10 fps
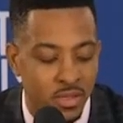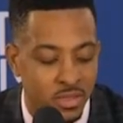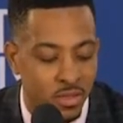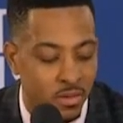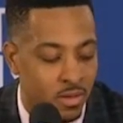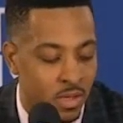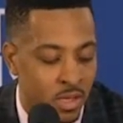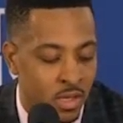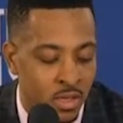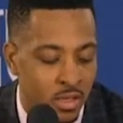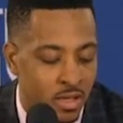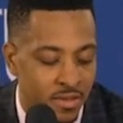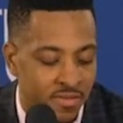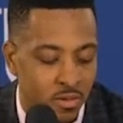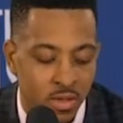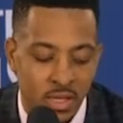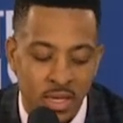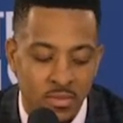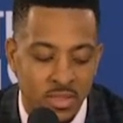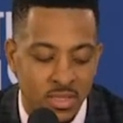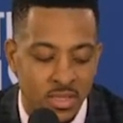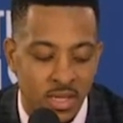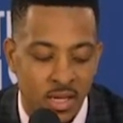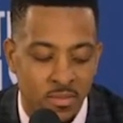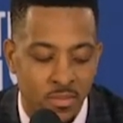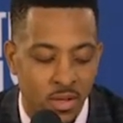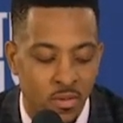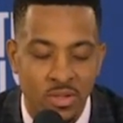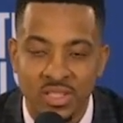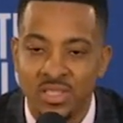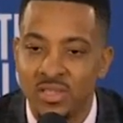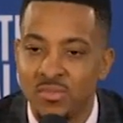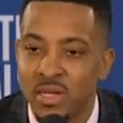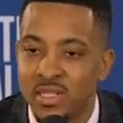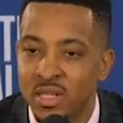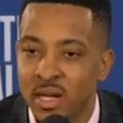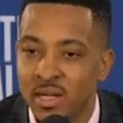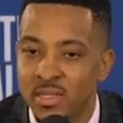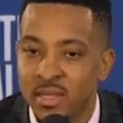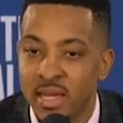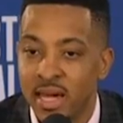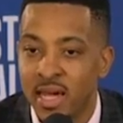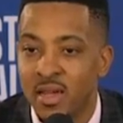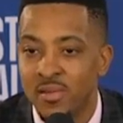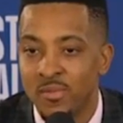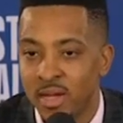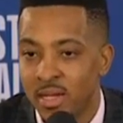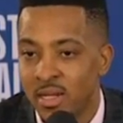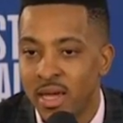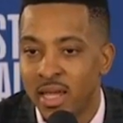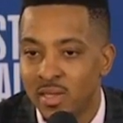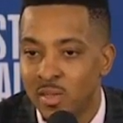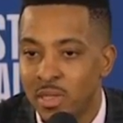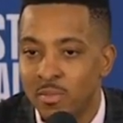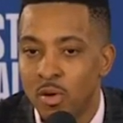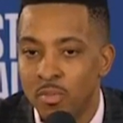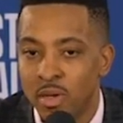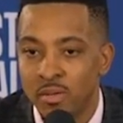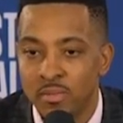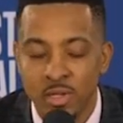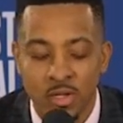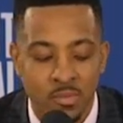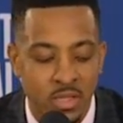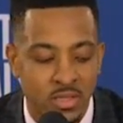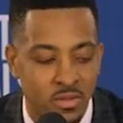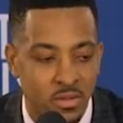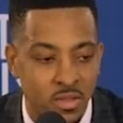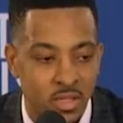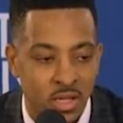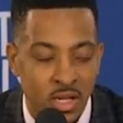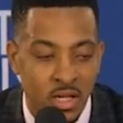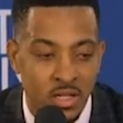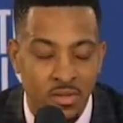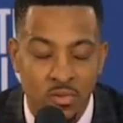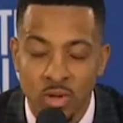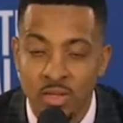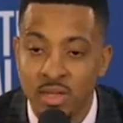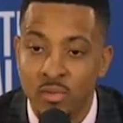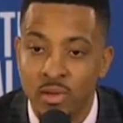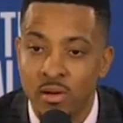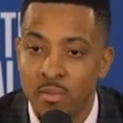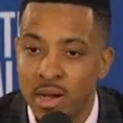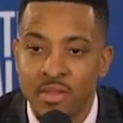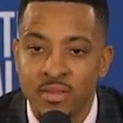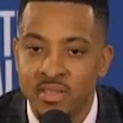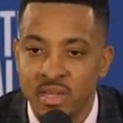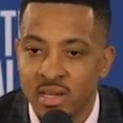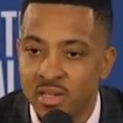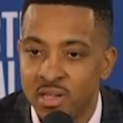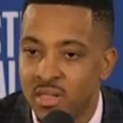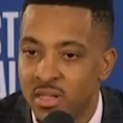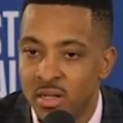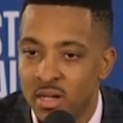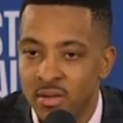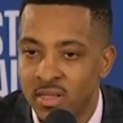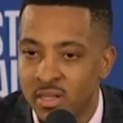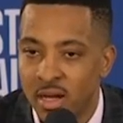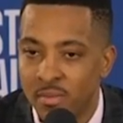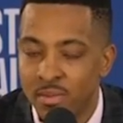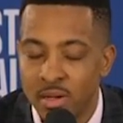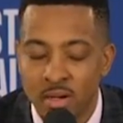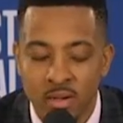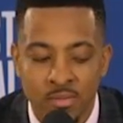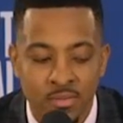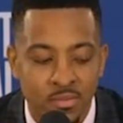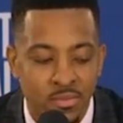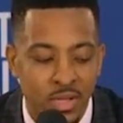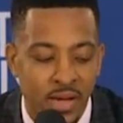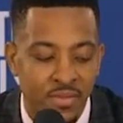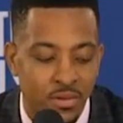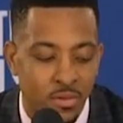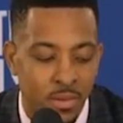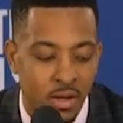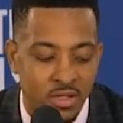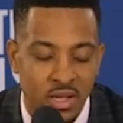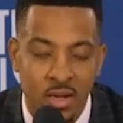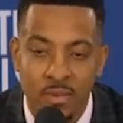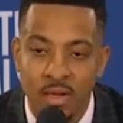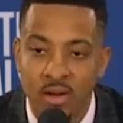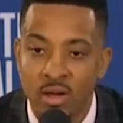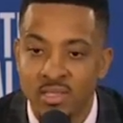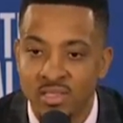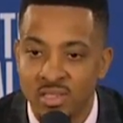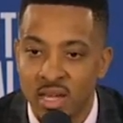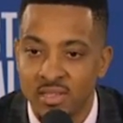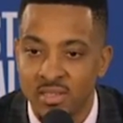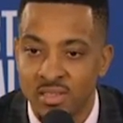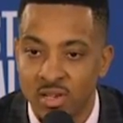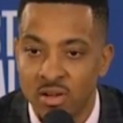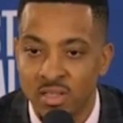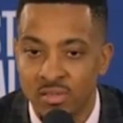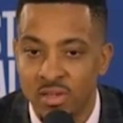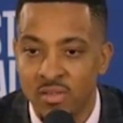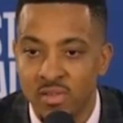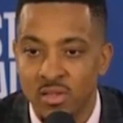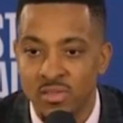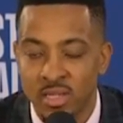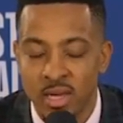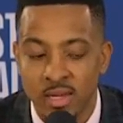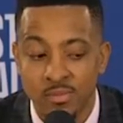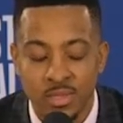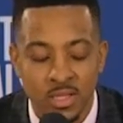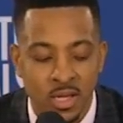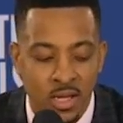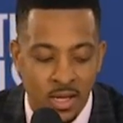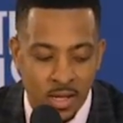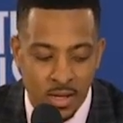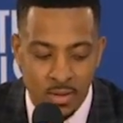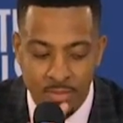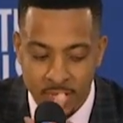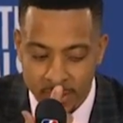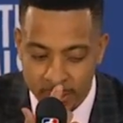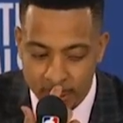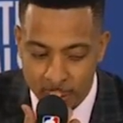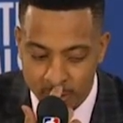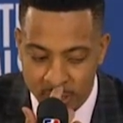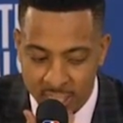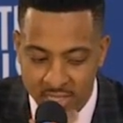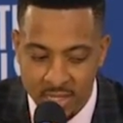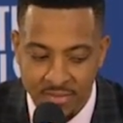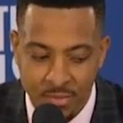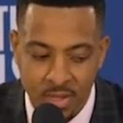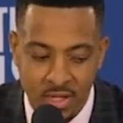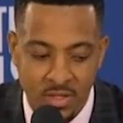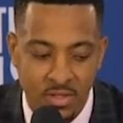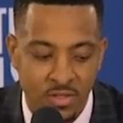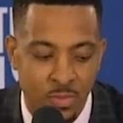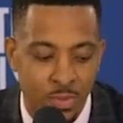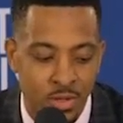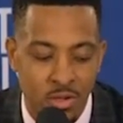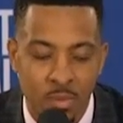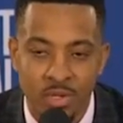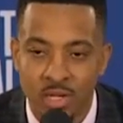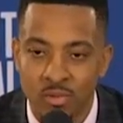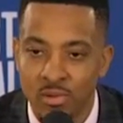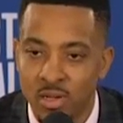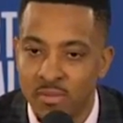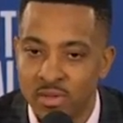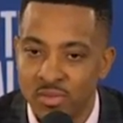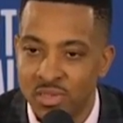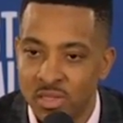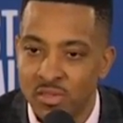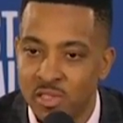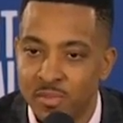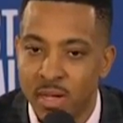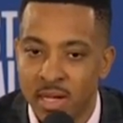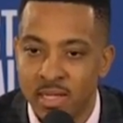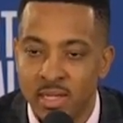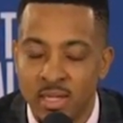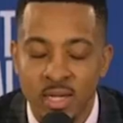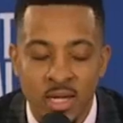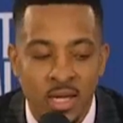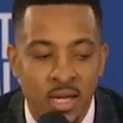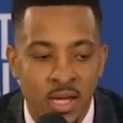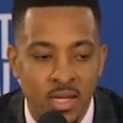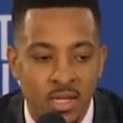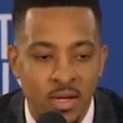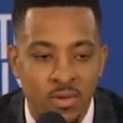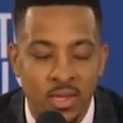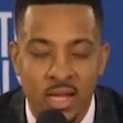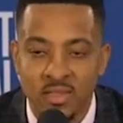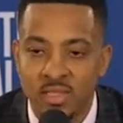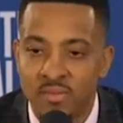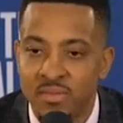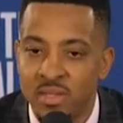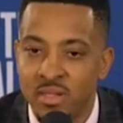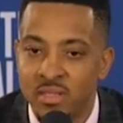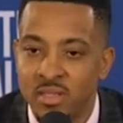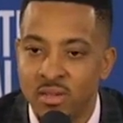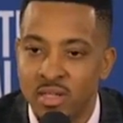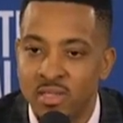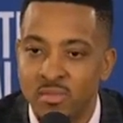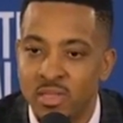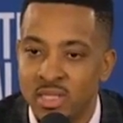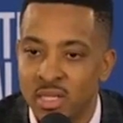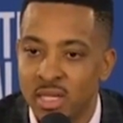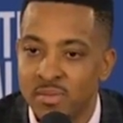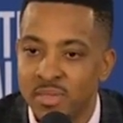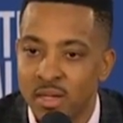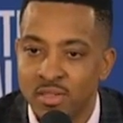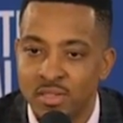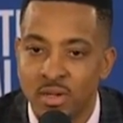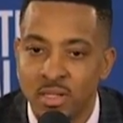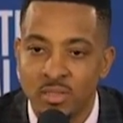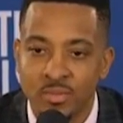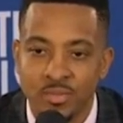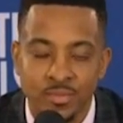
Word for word: So, the the flow of the game was the same. You know, we just didn't make shots. They got out and ran, and they had a little bit of momentum, you know, based on, you know, the run they went on. But I thought the second unit did a, a great job. Um, we have to do a better job, you know, as a, as a starting unit of closing games. Um, that, you know, six, seven minute spur, our pick and roll coverage was a little spotty, and uh, we allowed Steph to, you know, get some easy layups down the stretch.